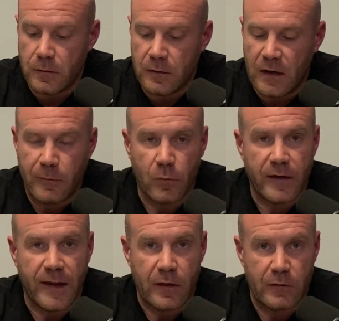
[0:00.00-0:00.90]
You need to be
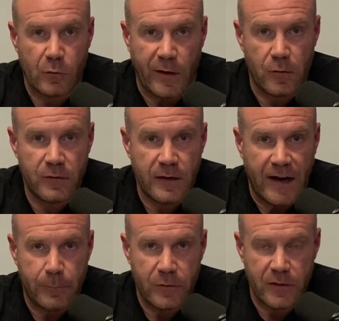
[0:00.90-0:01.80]
running at greater than
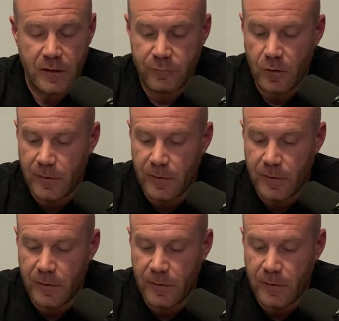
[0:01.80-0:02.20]
90% of your